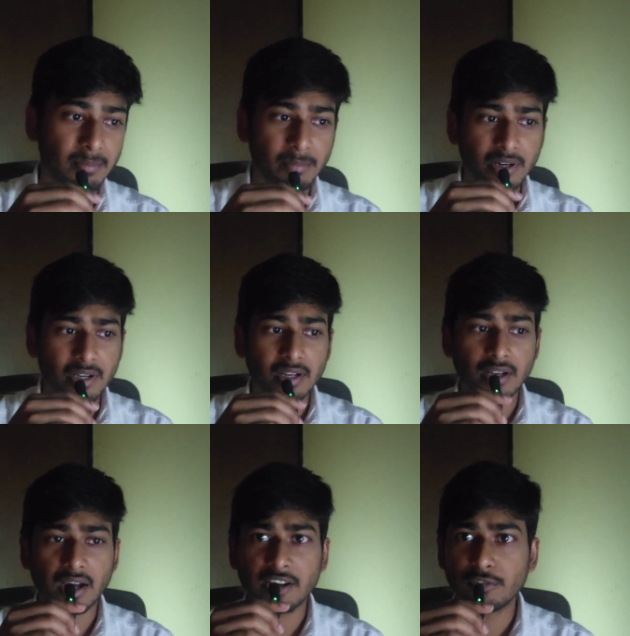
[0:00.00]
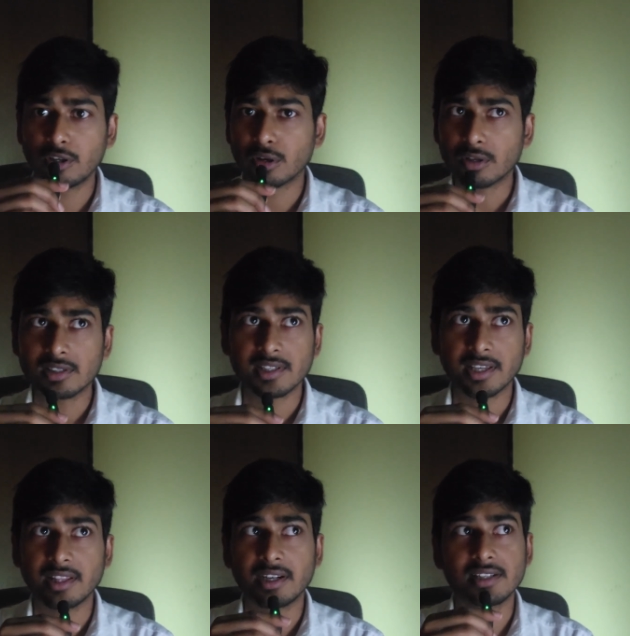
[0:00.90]
But I would not
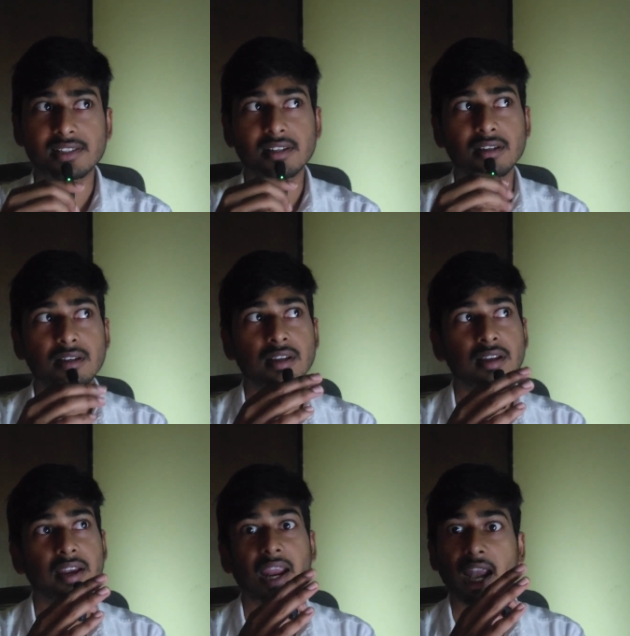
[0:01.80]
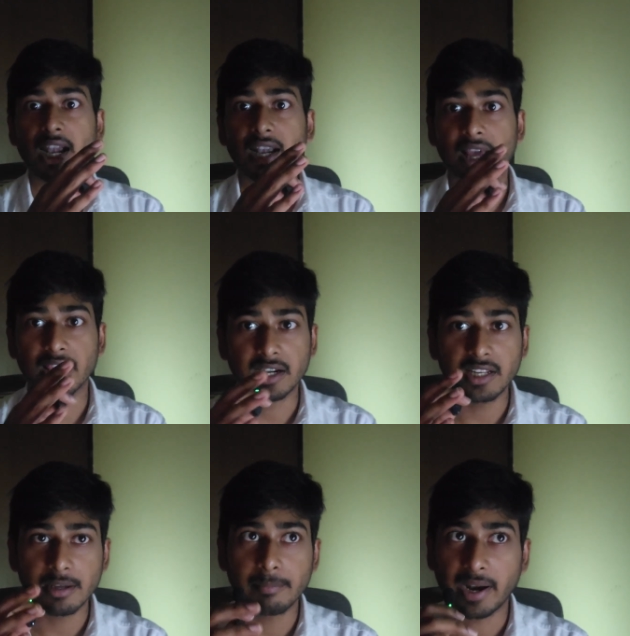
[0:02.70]
say that it's a
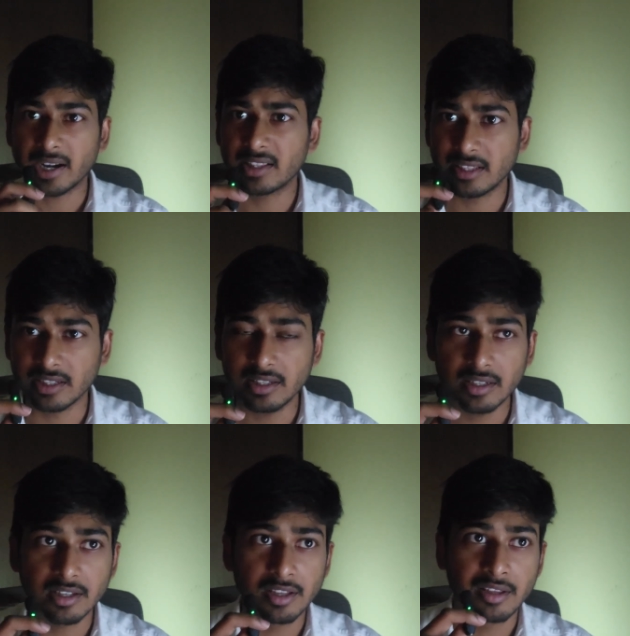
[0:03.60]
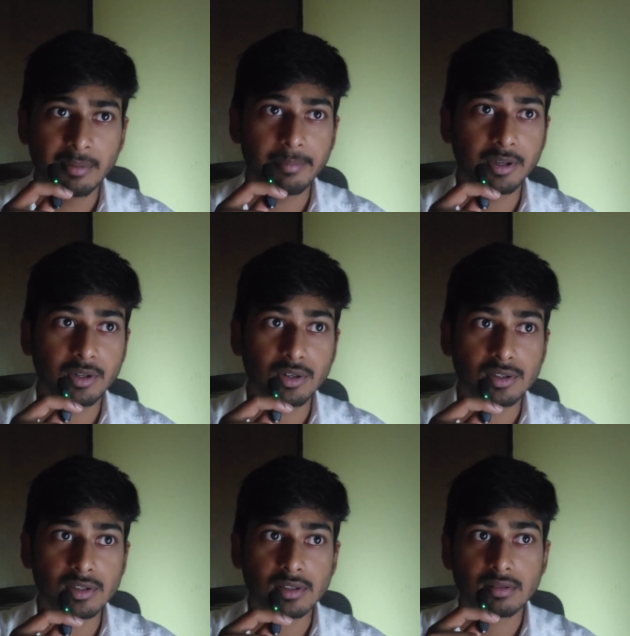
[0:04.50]
entirely a bad thing,
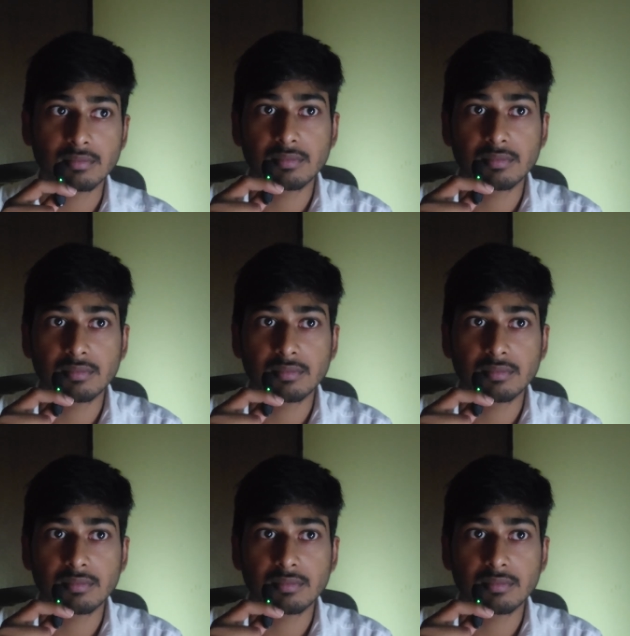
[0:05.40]
because